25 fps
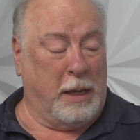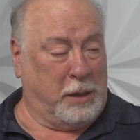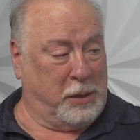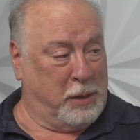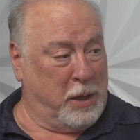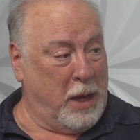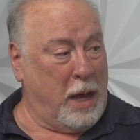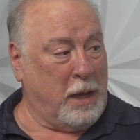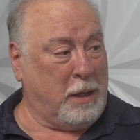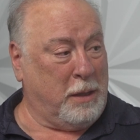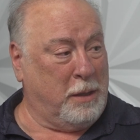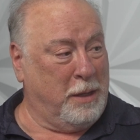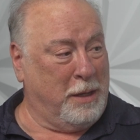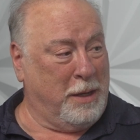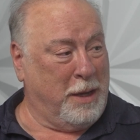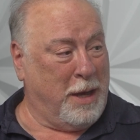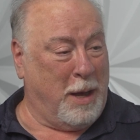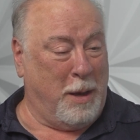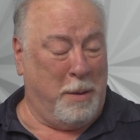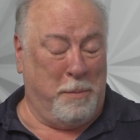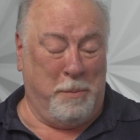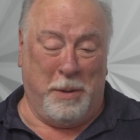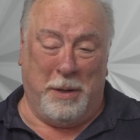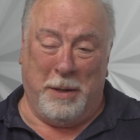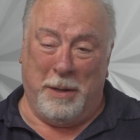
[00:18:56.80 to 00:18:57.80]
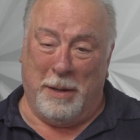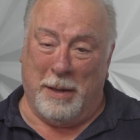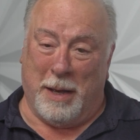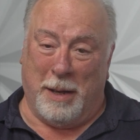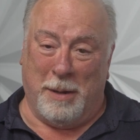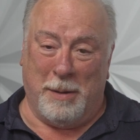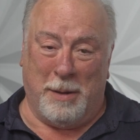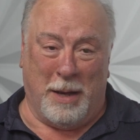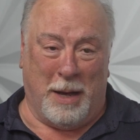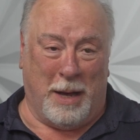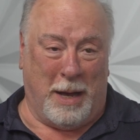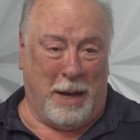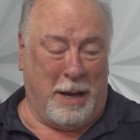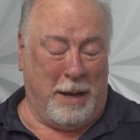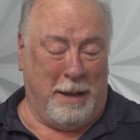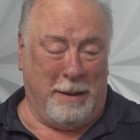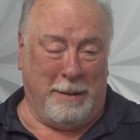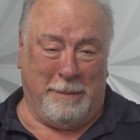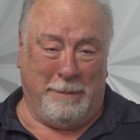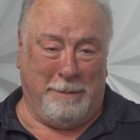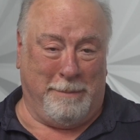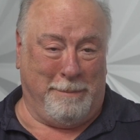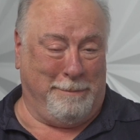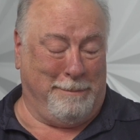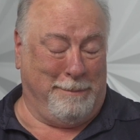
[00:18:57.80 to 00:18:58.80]
Exactly. I mean,
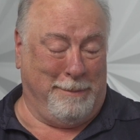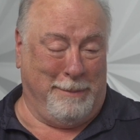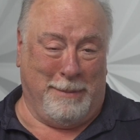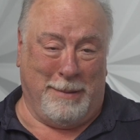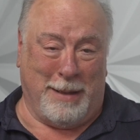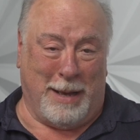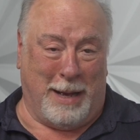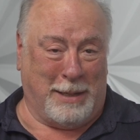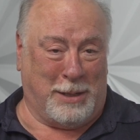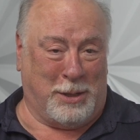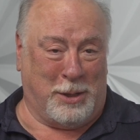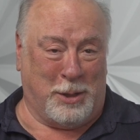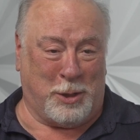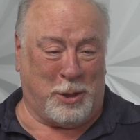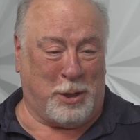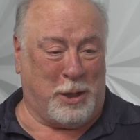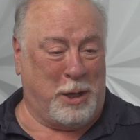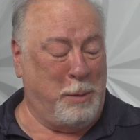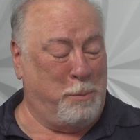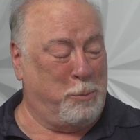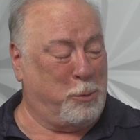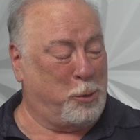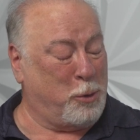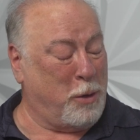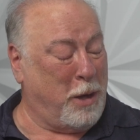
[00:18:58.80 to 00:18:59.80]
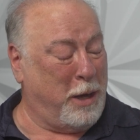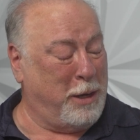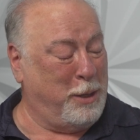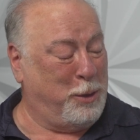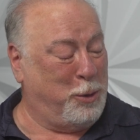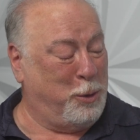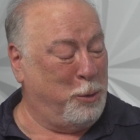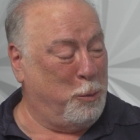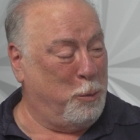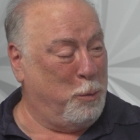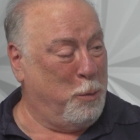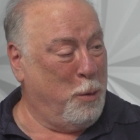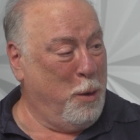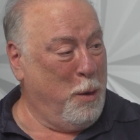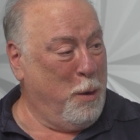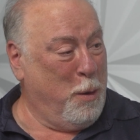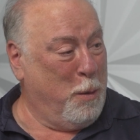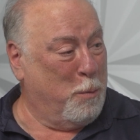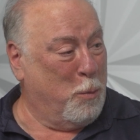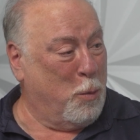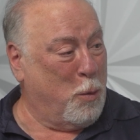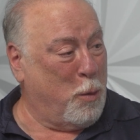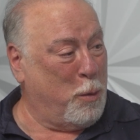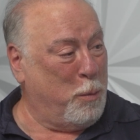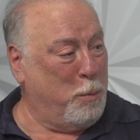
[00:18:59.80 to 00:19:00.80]
I just keep trying to do
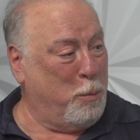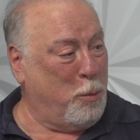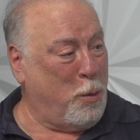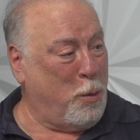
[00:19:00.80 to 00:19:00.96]
more and